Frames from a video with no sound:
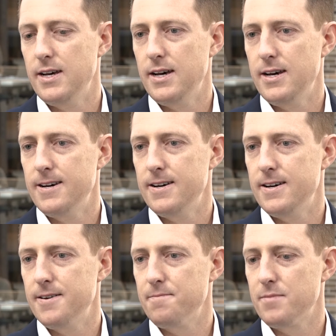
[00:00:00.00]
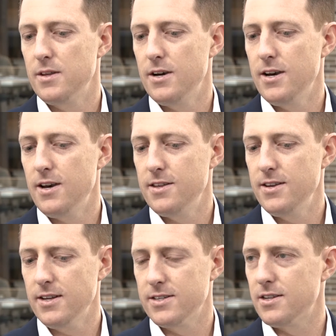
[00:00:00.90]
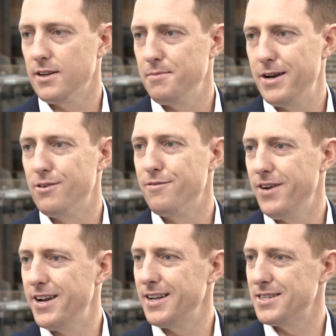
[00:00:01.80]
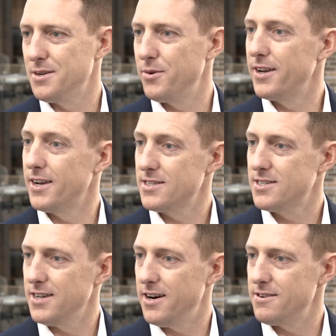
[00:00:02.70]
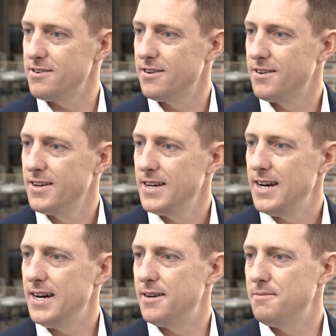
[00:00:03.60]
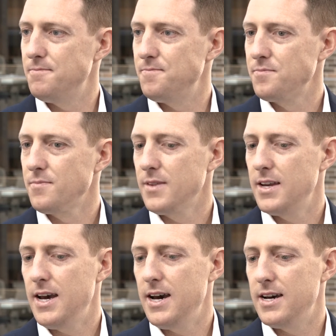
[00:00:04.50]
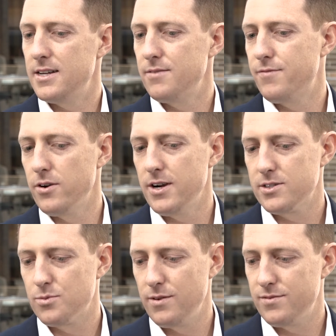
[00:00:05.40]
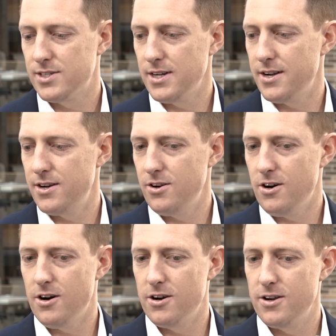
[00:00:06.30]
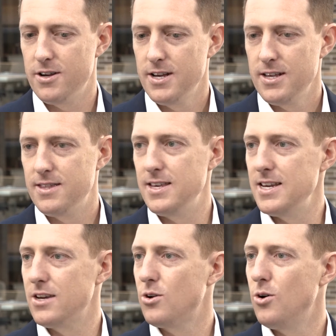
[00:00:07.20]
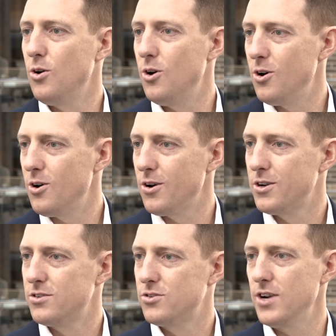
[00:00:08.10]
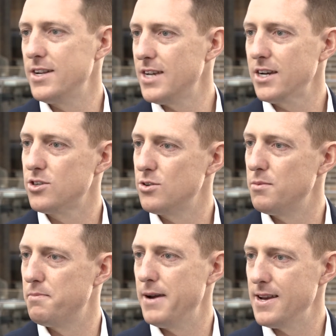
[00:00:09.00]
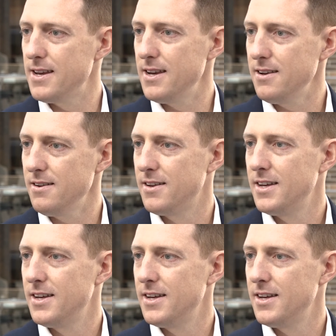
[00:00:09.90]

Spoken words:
I think it's a matter of finding somewhere to get started. For us, we've started on the core transactional banking,